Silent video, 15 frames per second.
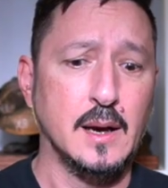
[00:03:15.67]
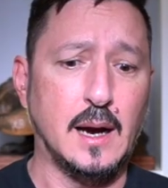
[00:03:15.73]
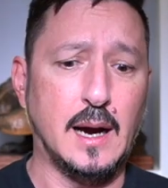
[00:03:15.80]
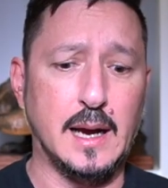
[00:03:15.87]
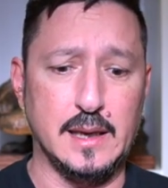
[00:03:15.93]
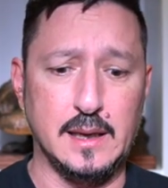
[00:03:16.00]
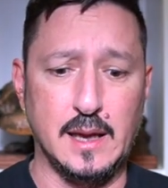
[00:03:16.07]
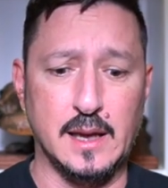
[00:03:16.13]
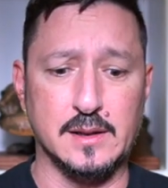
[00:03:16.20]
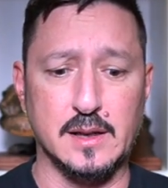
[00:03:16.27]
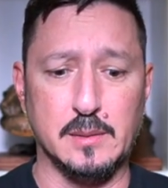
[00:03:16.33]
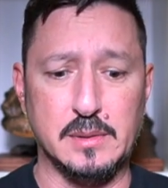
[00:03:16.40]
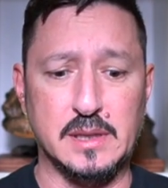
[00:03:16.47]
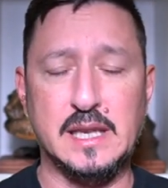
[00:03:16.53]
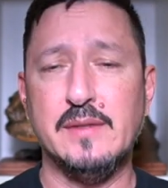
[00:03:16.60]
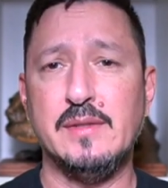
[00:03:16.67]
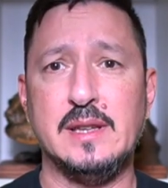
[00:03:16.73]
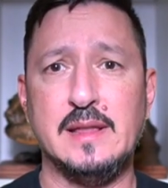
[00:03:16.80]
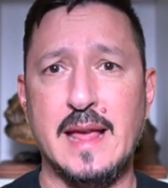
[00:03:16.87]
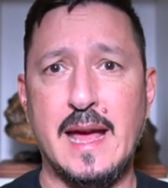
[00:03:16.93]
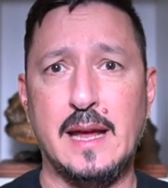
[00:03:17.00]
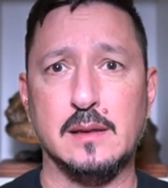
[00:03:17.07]
I ended up
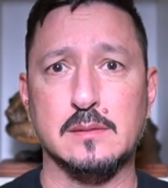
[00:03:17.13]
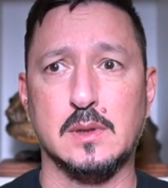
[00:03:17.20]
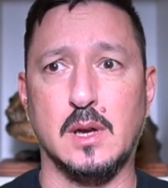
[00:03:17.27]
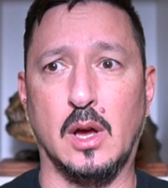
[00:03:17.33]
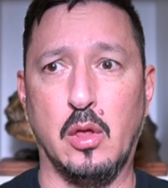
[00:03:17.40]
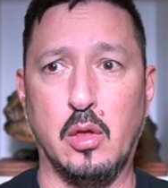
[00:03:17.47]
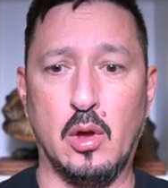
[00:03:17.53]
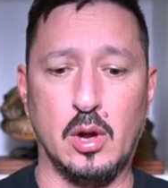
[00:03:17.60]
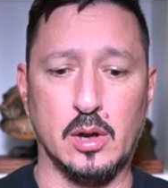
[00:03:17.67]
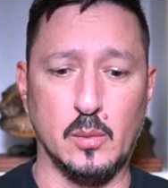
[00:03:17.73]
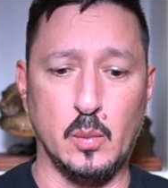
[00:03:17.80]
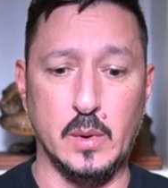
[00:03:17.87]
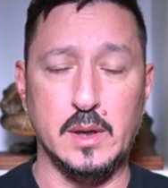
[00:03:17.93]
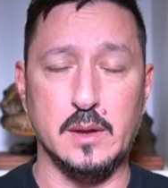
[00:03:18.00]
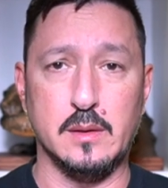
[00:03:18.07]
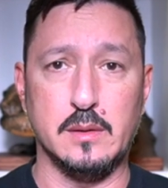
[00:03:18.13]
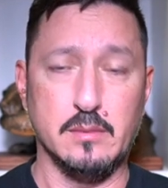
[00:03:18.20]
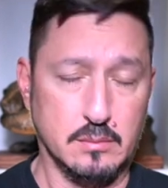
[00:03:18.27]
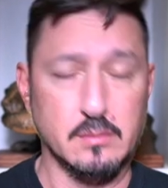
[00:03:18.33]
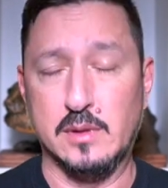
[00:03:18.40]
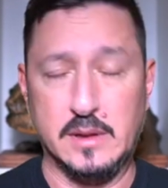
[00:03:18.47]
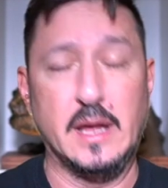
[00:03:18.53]
giving that along with
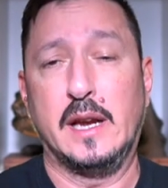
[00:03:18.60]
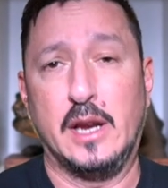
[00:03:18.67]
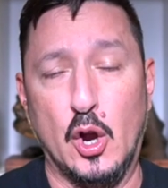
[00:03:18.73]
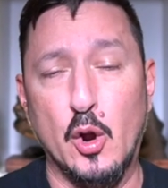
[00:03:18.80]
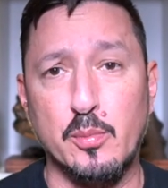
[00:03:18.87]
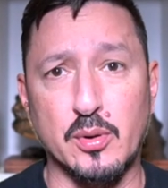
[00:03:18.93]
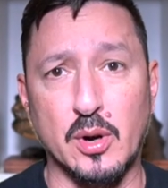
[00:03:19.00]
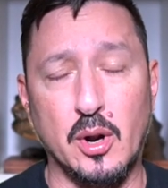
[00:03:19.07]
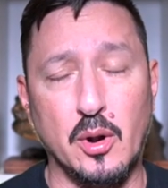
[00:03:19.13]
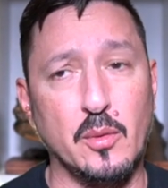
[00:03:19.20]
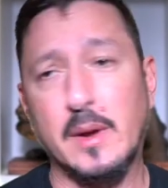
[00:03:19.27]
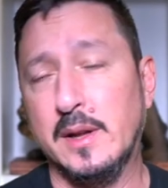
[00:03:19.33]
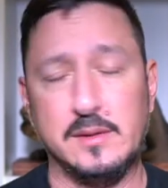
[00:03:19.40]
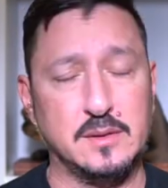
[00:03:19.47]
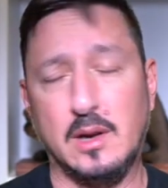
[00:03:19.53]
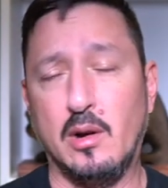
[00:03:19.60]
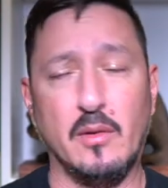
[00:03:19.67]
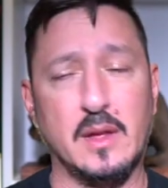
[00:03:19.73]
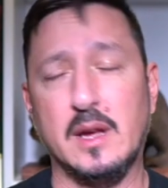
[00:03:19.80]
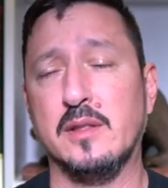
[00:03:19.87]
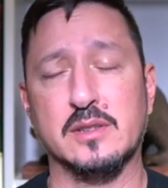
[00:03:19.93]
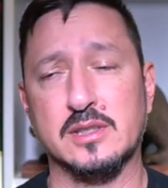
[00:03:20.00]
the GoPro and all
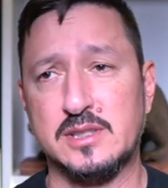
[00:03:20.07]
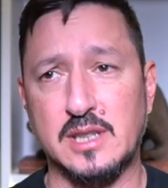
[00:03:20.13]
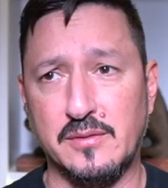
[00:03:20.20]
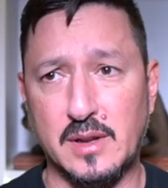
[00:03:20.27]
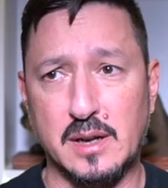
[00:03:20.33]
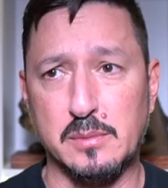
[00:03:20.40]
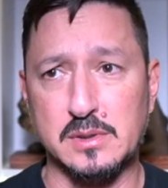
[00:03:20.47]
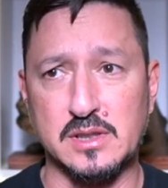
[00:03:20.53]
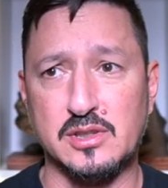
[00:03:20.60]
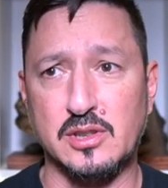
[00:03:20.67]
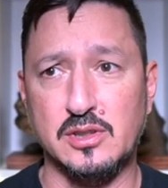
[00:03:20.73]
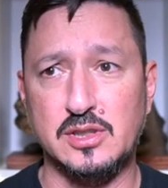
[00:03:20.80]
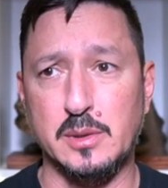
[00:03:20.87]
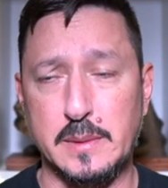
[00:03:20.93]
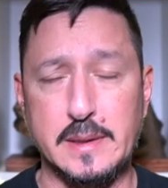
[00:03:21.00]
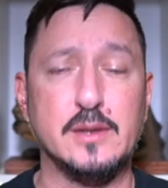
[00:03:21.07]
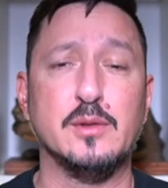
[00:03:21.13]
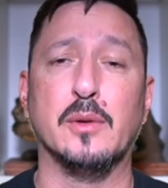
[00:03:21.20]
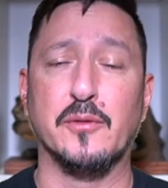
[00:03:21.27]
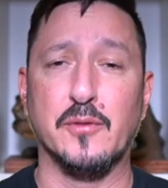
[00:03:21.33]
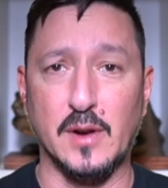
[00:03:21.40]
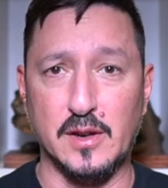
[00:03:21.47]
the other stuff that it was associated with it to
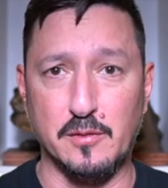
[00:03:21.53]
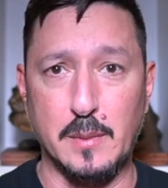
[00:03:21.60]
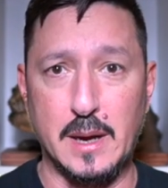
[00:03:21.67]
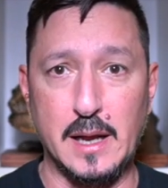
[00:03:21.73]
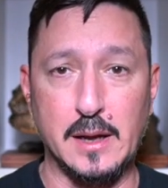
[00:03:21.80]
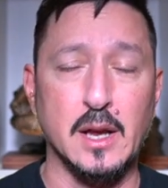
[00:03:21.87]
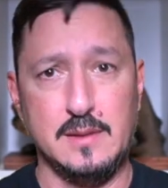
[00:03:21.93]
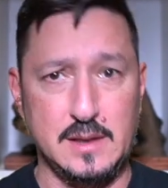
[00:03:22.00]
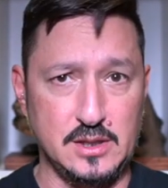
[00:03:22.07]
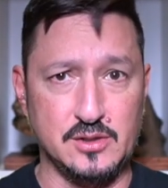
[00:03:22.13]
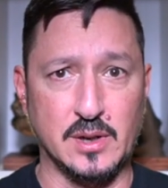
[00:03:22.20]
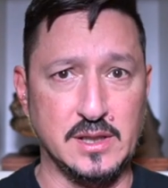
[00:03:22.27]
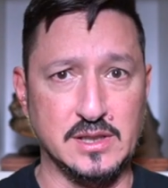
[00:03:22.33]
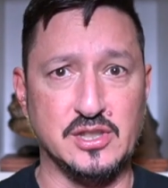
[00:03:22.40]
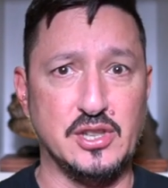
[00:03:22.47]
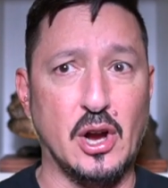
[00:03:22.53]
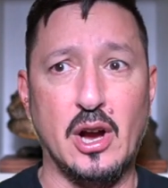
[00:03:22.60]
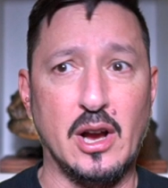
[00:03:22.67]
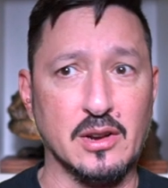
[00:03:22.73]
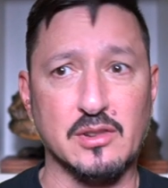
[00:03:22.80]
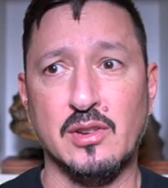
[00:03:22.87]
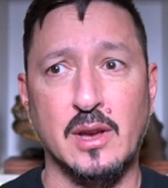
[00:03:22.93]
a friend of mine. He trains
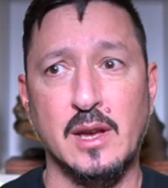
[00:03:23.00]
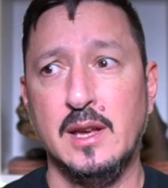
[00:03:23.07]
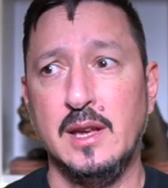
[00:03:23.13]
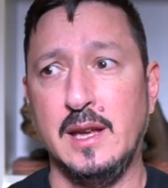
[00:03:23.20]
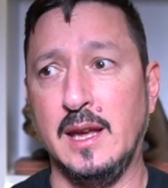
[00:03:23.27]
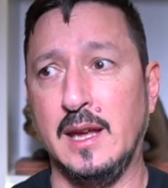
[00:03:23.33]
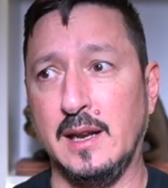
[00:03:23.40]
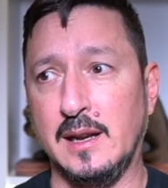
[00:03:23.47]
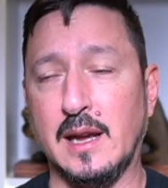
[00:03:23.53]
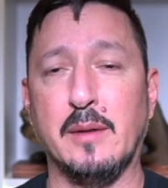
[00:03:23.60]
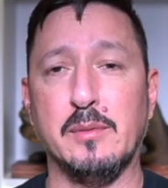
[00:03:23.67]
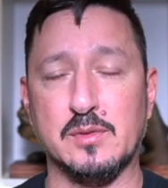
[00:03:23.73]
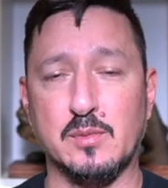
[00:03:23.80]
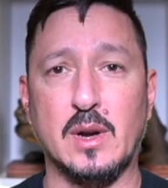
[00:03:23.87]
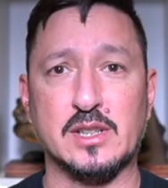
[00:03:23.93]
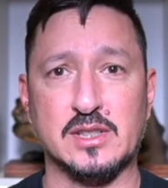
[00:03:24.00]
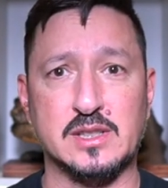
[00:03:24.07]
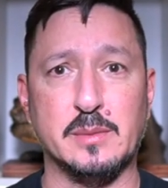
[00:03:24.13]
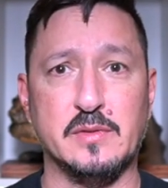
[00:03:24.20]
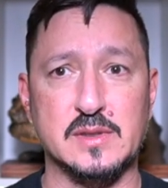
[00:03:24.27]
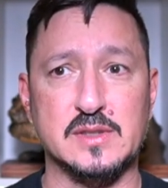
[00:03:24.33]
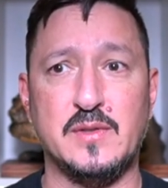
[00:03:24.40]
dogs, and I was watching
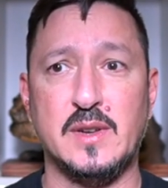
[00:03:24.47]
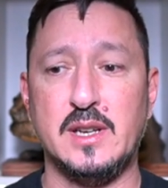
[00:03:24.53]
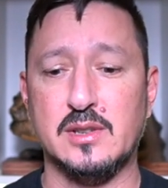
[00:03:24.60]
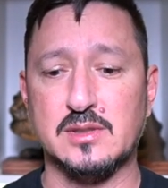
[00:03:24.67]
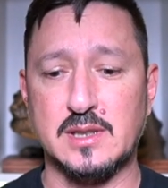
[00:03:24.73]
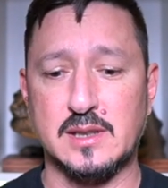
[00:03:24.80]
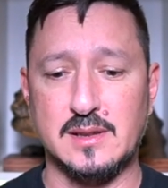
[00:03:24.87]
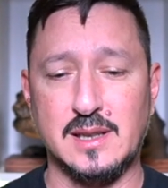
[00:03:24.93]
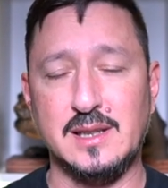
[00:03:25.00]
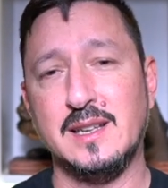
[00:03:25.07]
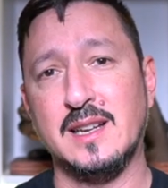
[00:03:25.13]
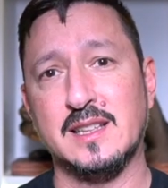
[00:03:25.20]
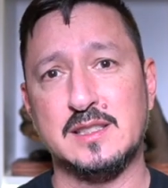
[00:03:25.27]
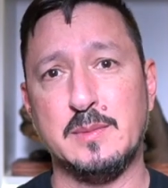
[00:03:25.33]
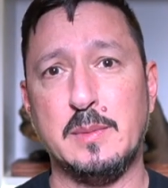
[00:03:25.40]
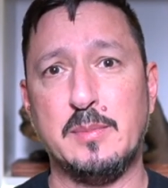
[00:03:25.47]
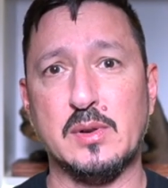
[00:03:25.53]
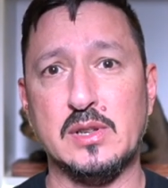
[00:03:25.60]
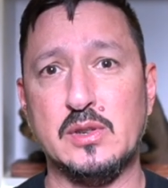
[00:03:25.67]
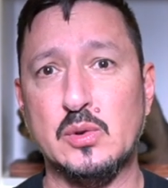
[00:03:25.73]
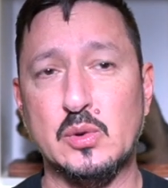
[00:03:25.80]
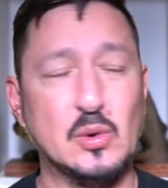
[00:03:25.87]
some of his videos, and I thought, you know, this would be
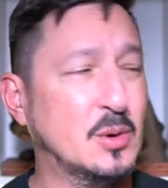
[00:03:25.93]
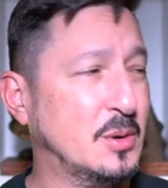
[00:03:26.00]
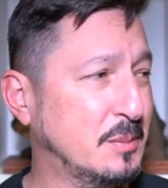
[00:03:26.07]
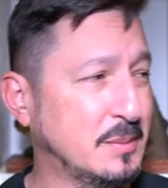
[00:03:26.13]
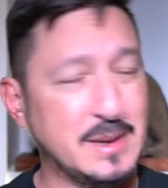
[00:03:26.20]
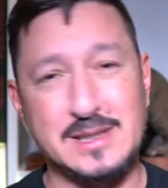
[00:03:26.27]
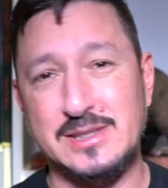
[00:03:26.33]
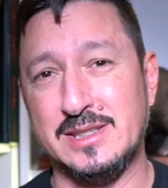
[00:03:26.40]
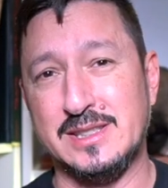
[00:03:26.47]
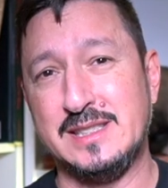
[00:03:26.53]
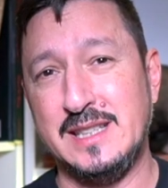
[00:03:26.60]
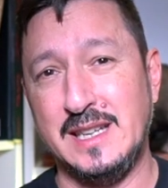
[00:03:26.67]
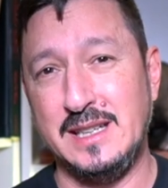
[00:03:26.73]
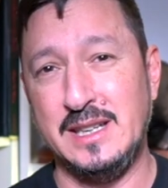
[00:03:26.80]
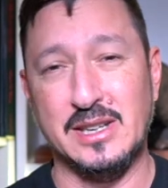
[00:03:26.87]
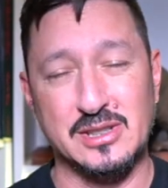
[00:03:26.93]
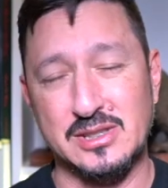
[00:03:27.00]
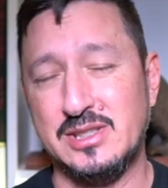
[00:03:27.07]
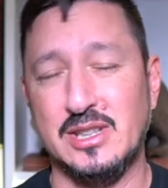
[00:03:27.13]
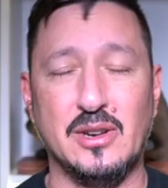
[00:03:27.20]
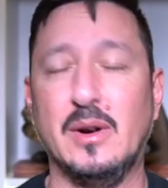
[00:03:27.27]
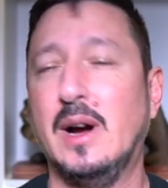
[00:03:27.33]
pretty cool, and mine's just sitting here,
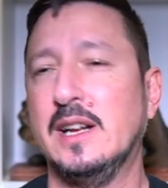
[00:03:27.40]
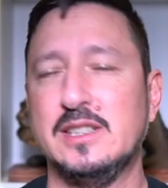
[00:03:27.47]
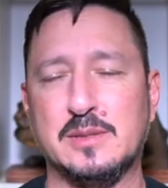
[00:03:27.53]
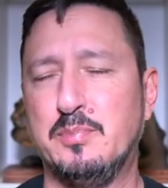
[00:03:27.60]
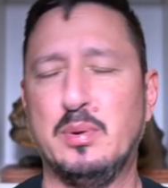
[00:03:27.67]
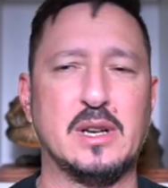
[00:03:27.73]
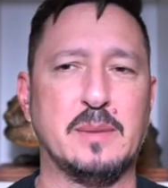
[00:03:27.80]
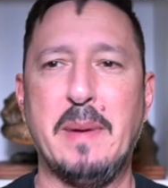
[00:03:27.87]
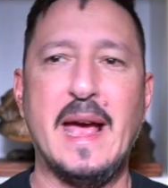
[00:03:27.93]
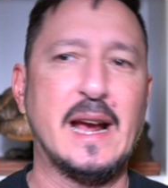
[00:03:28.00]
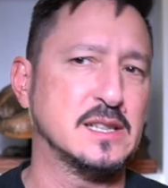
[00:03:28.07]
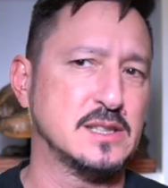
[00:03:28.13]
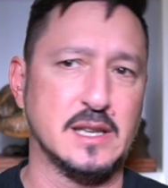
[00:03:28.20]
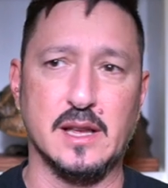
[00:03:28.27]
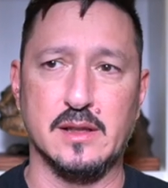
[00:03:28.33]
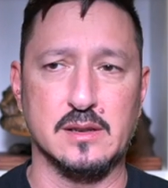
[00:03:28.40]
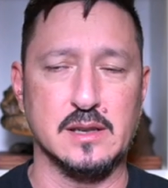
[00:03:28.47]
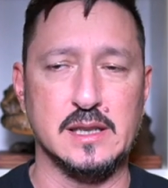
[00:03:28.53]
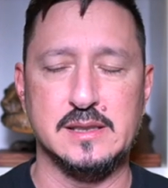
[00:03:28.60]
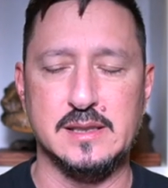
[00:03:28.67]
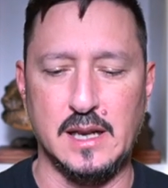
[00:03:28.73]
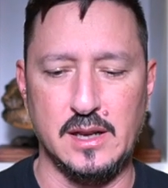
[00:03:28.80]
so I just put a package together and
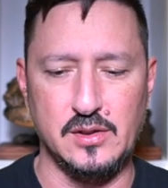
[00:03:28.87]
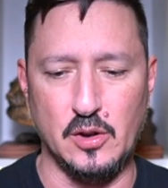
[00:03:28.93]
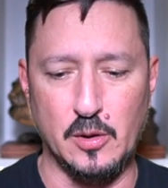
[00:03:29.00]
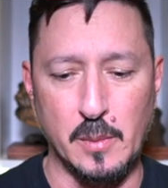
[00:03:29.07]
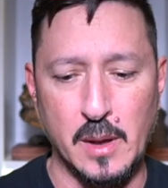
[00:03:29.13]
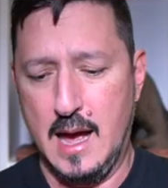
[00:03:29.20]
I sent it to him.